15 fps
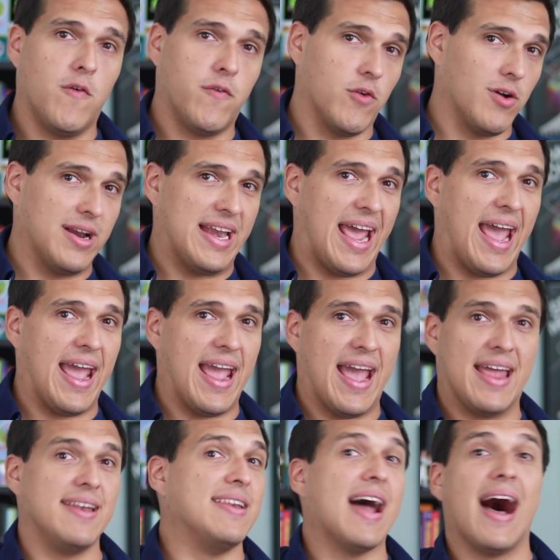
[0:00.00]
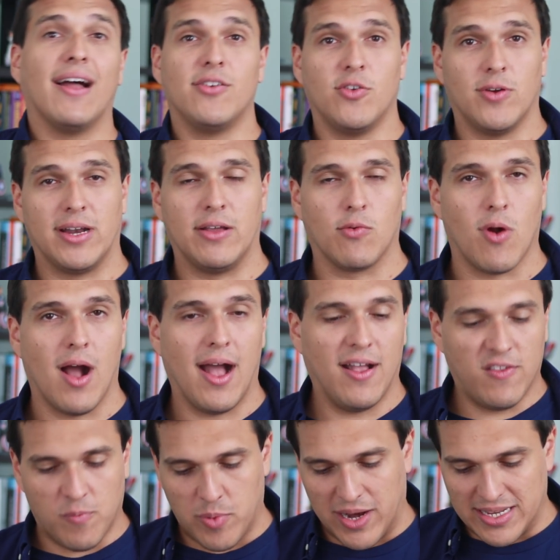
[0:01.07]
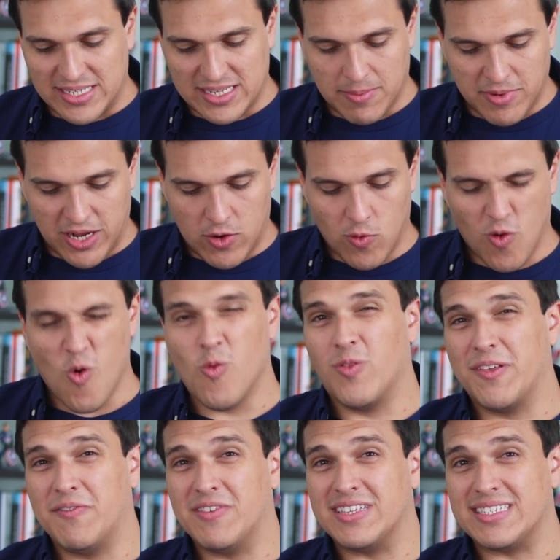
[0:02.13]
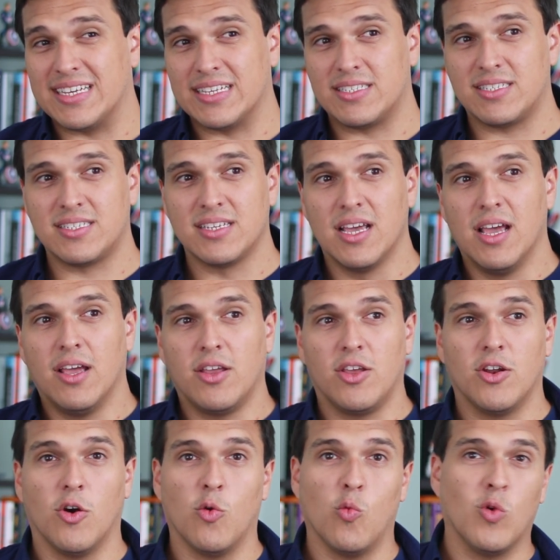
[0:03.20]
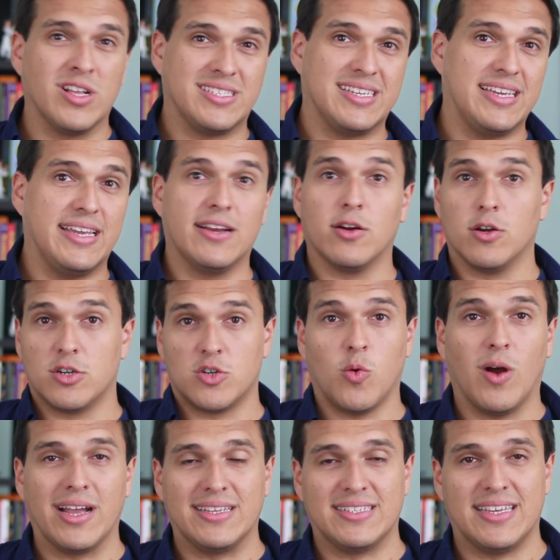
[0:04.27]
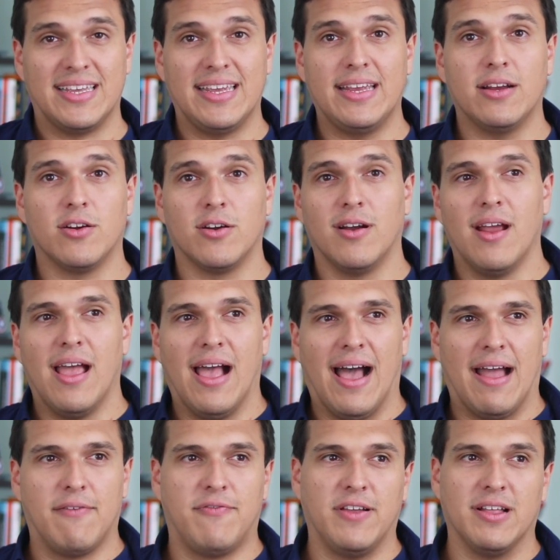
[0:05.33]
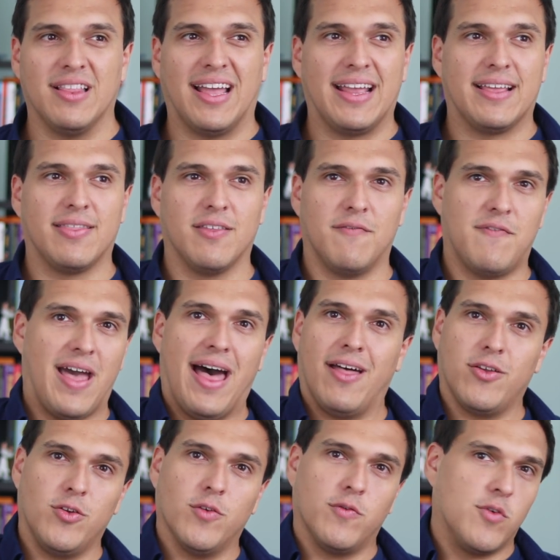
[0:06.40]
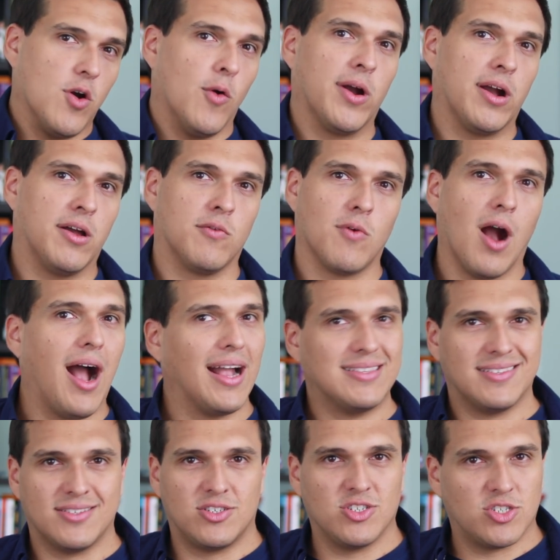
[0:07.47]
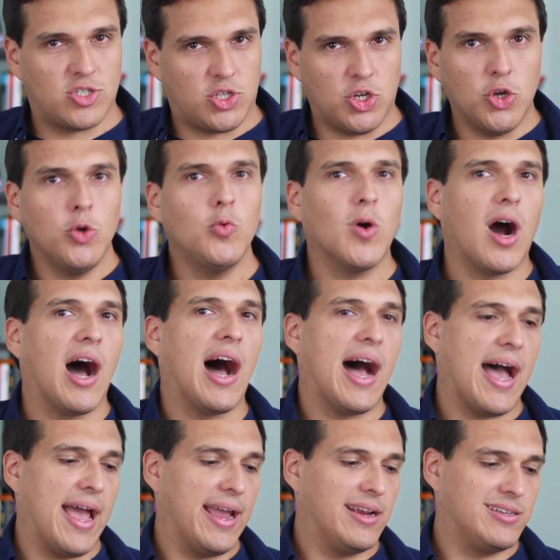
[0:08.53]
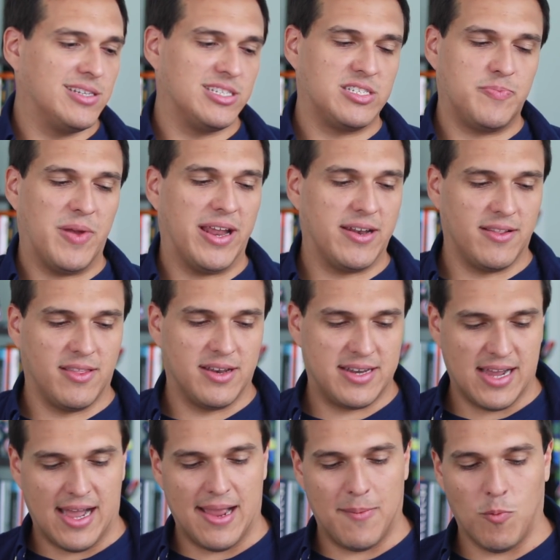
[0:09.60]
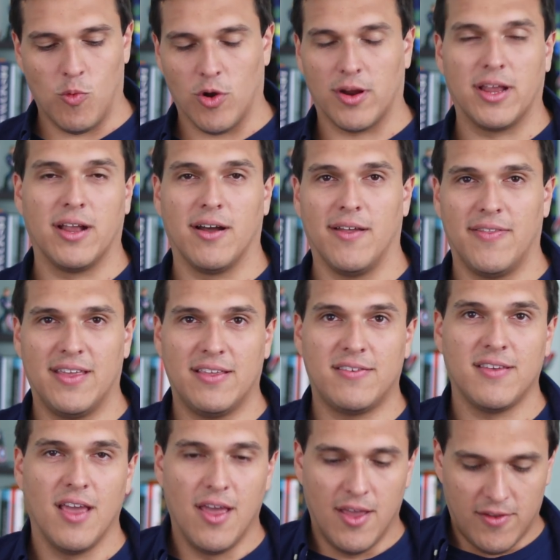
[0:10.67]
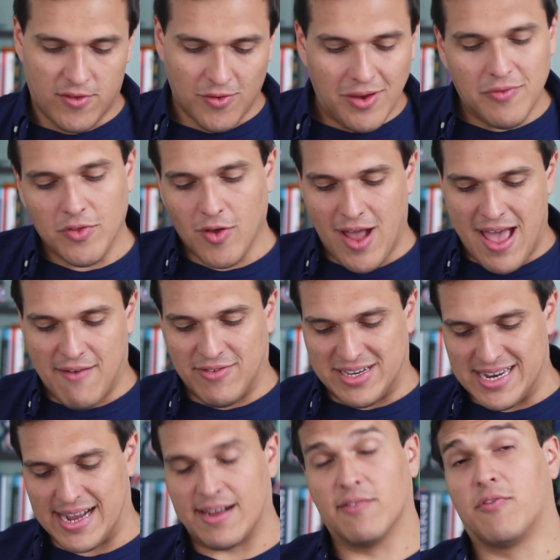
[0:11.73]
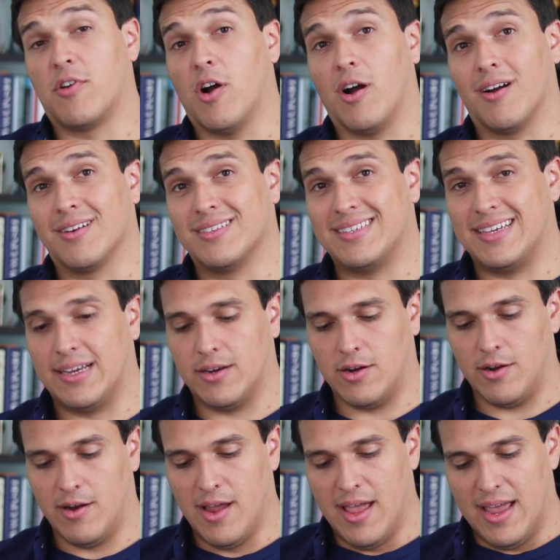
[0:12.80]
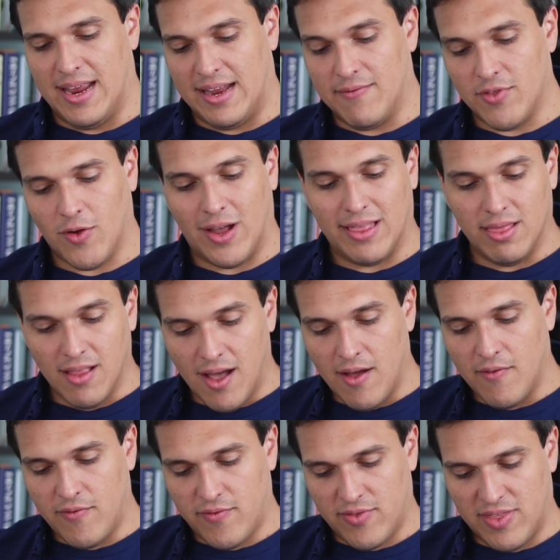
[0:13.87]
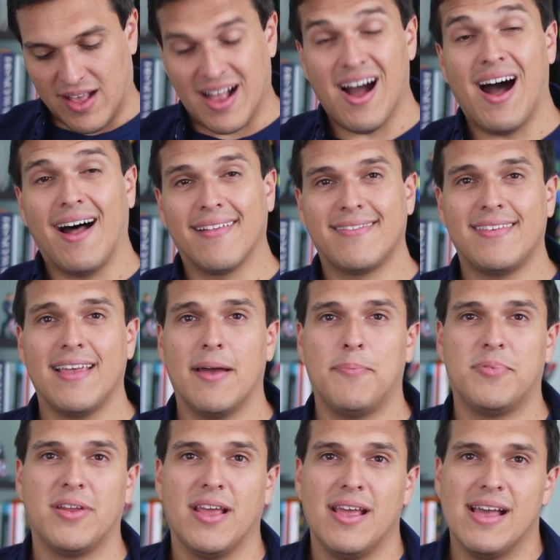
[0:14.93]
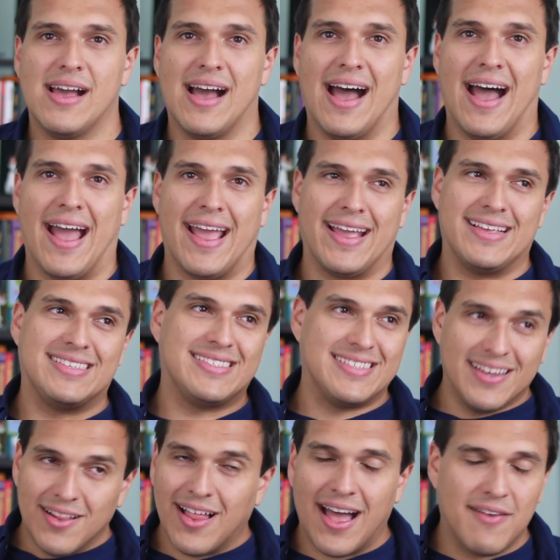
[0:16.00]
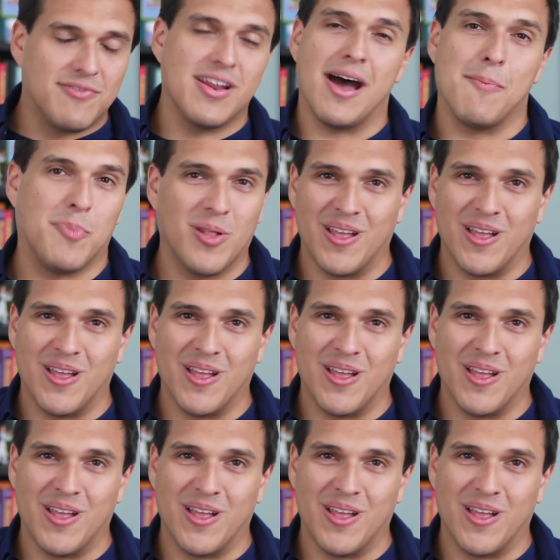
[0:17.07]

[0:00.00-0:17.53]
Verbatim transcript: for a day and not do any rides. But as somebody who only visits, you know, once a year or twice a year, I feel like the value of going on rides is just too high to spend the time working on this. So even though I have a deck of cards here, and even though I love the concept, I still have not